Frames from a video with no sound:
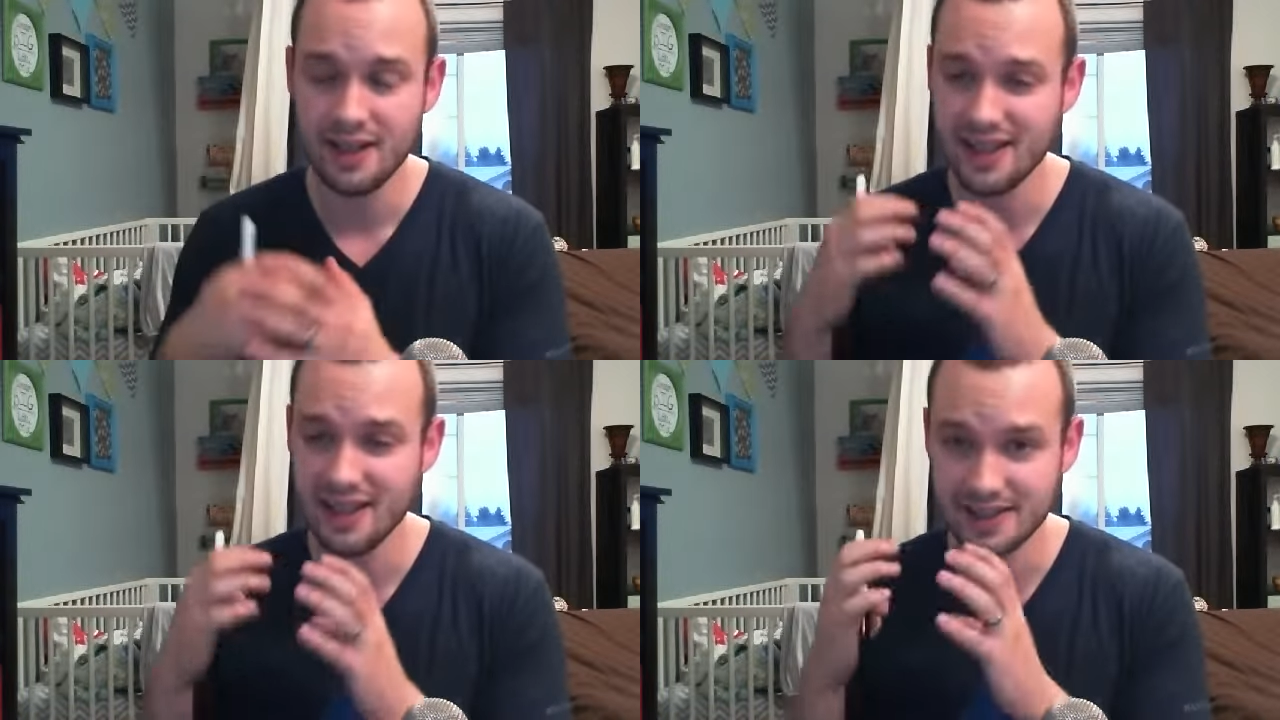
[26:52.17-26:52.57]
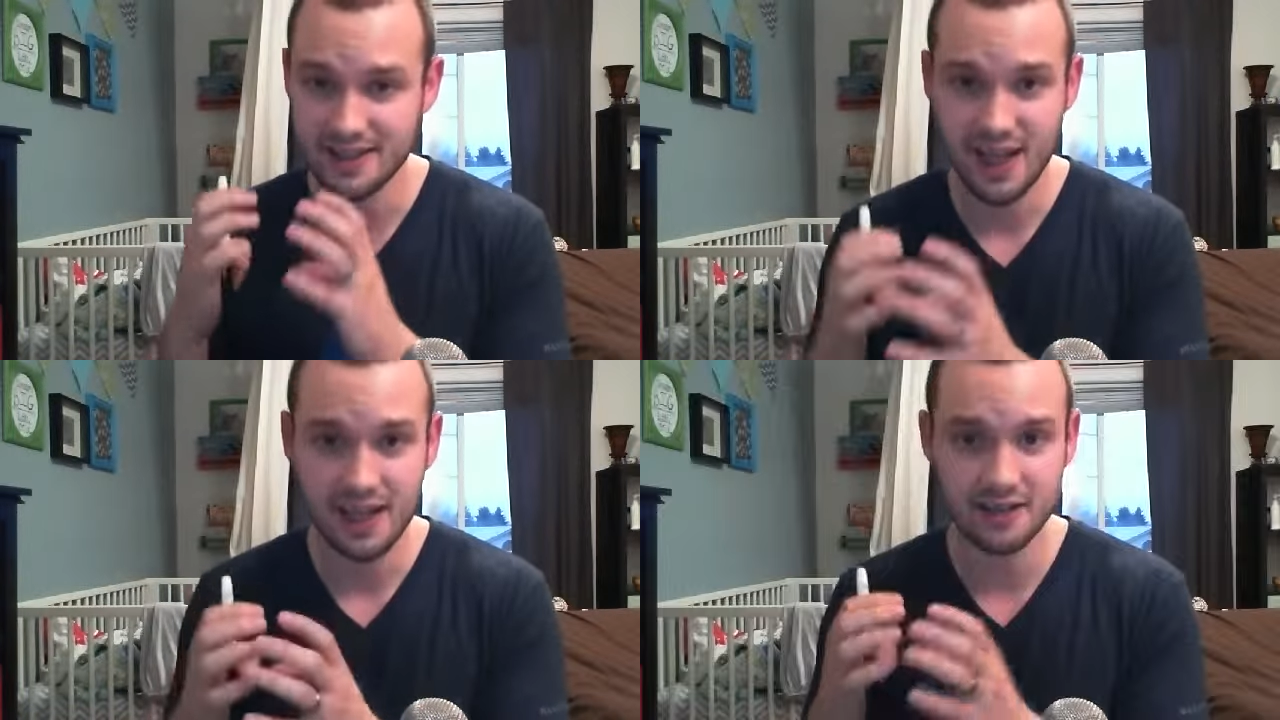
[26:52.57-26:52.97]

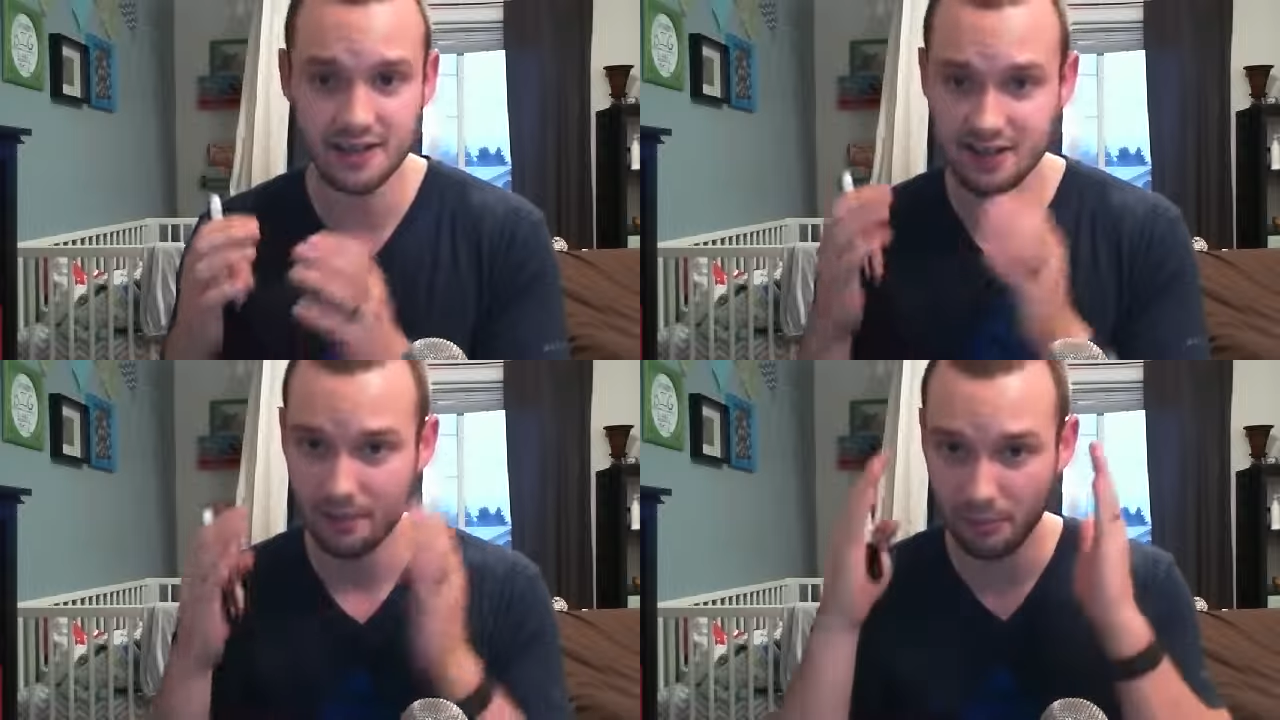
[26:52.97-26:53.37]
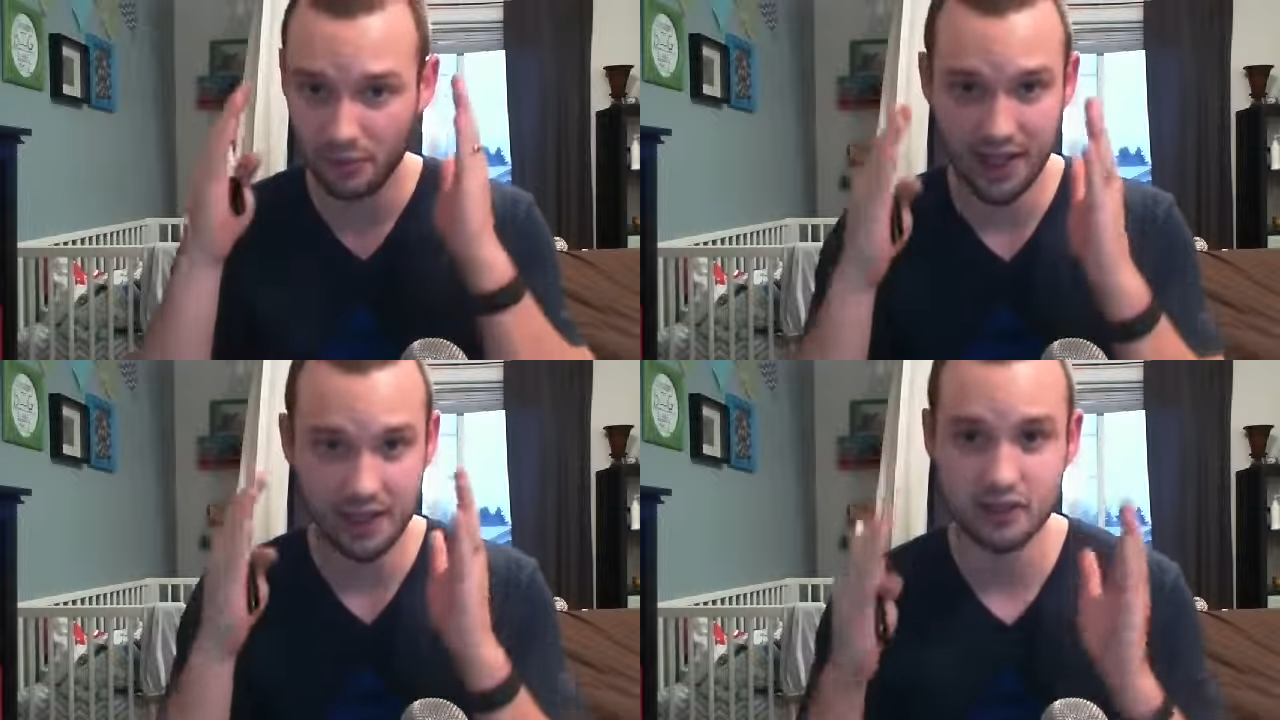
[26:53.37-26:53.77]
intense,
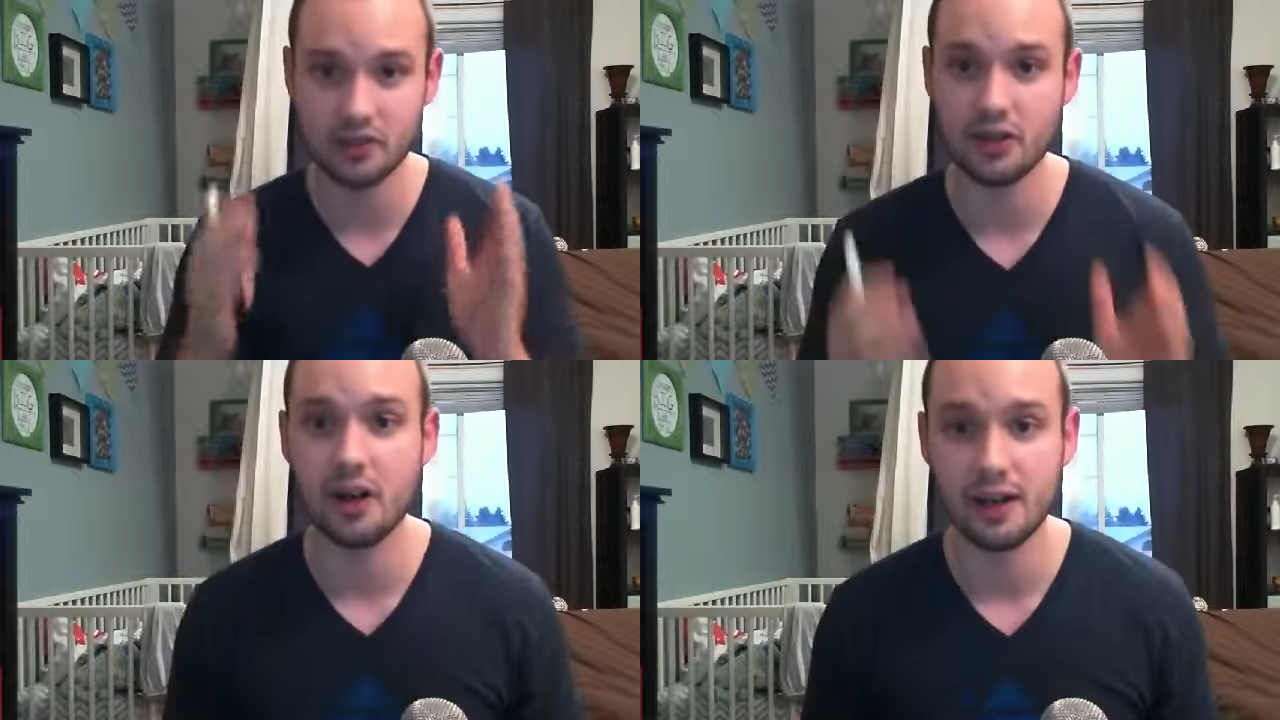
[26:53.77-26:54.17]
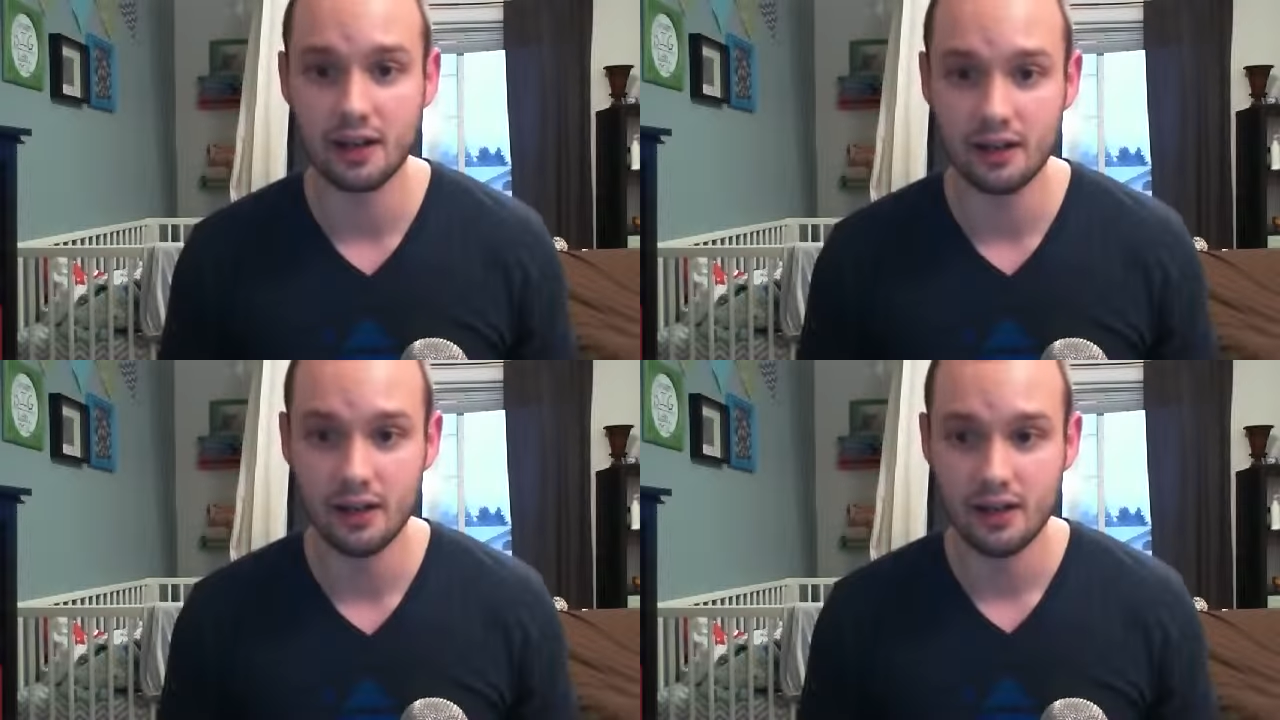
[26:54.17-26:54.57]
blinders
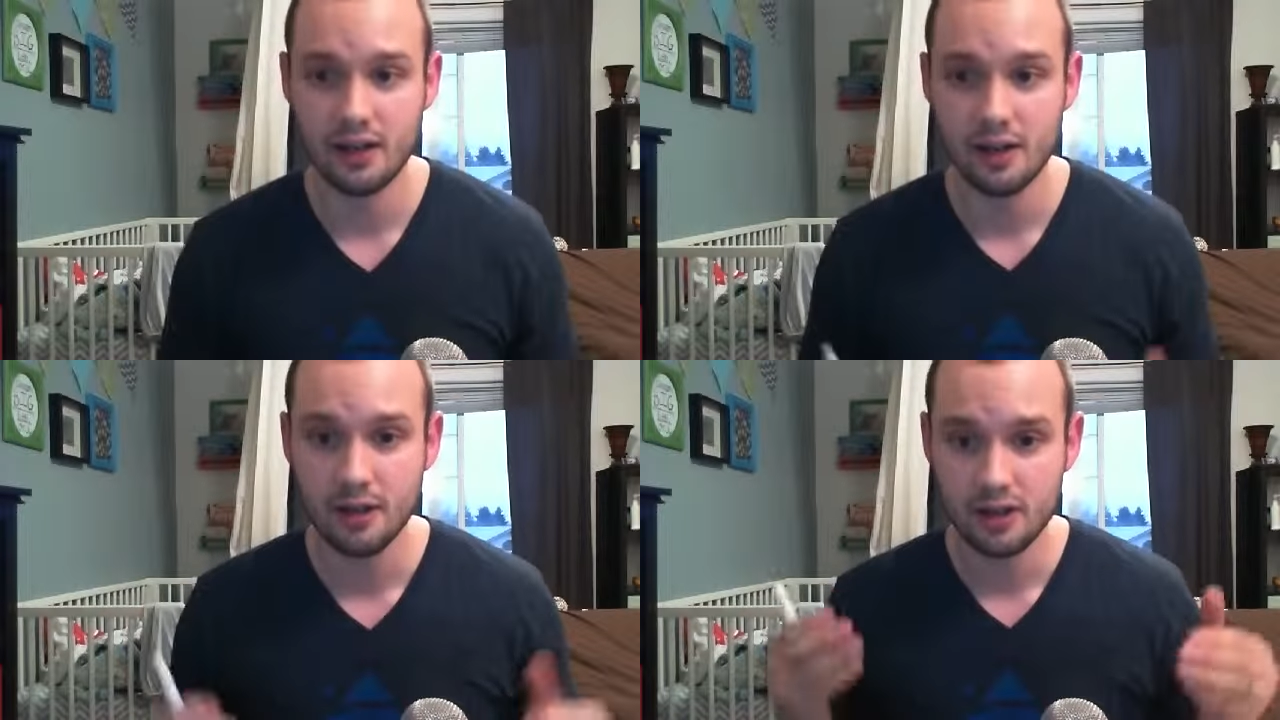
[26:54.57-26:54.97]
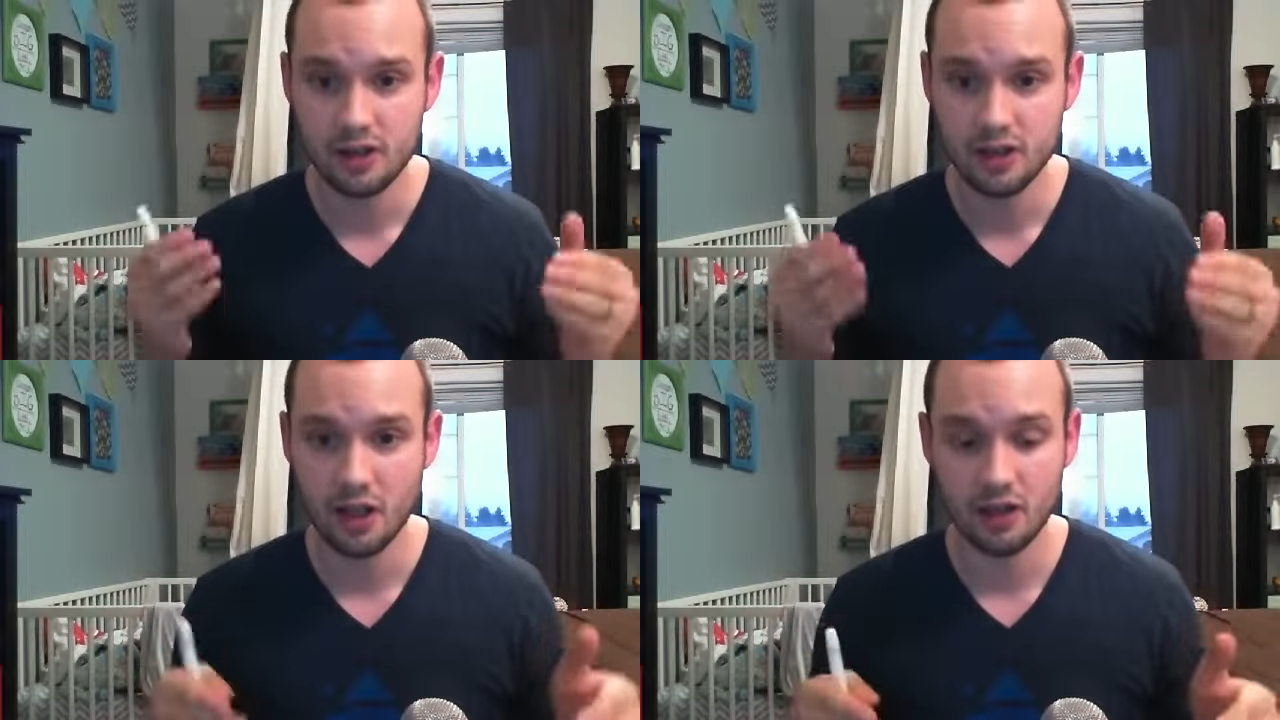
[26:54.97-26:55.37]
on
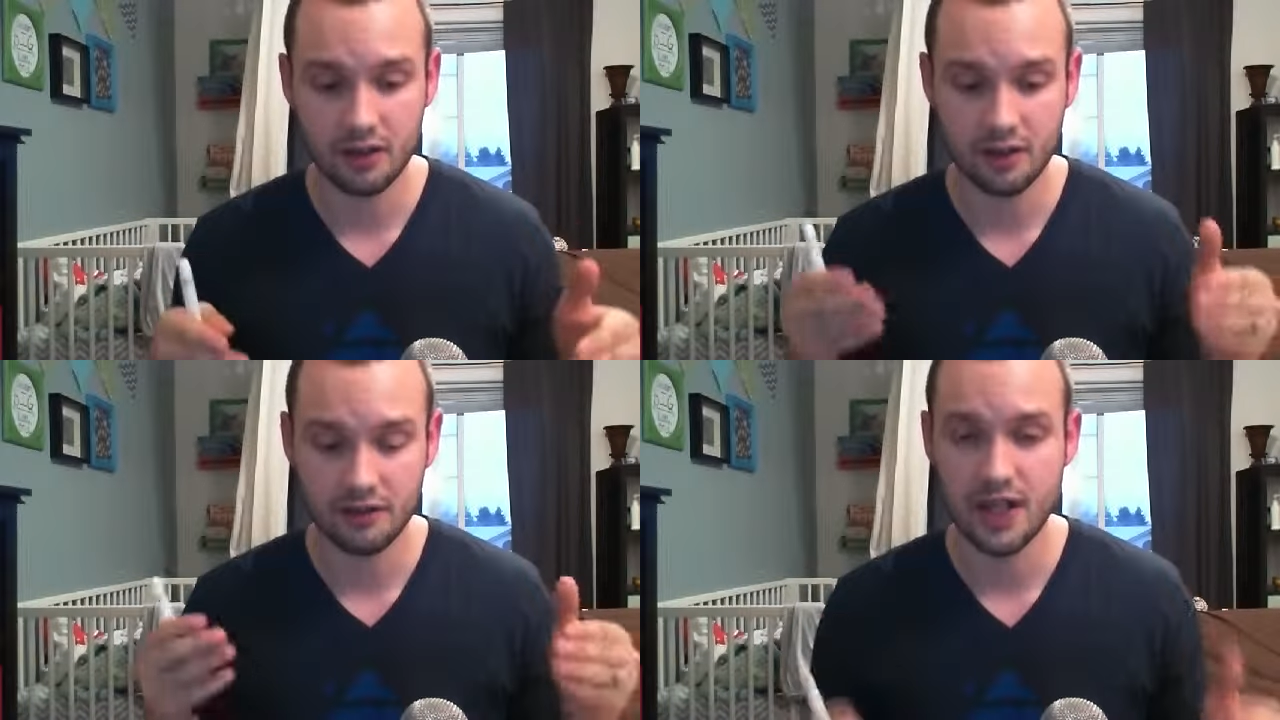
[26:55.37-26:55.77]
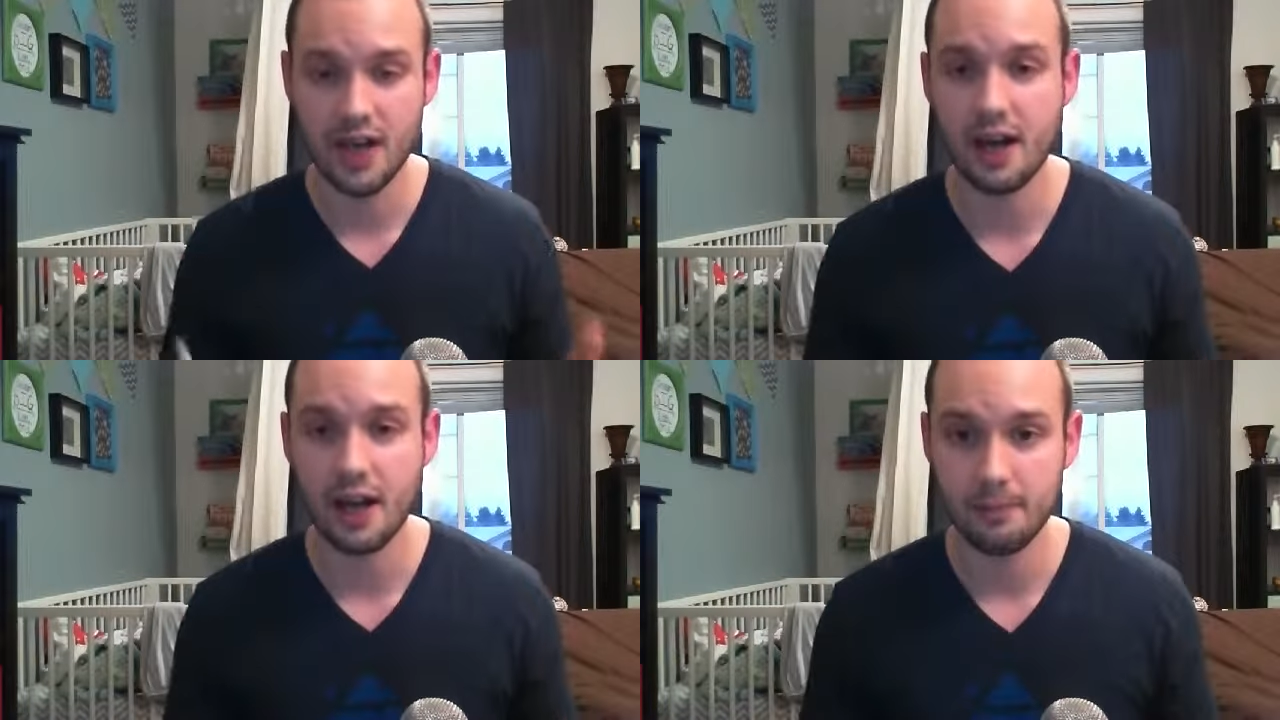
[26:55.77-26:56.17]
chunk of
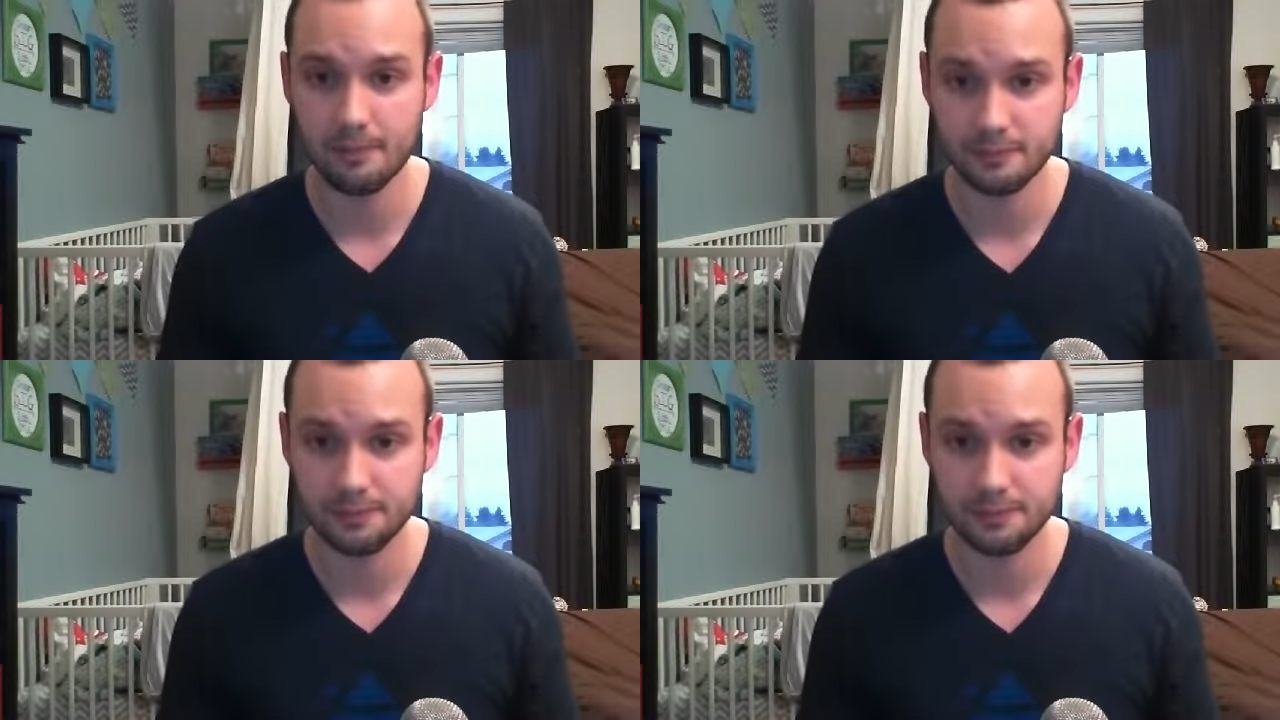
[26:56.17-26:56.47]
time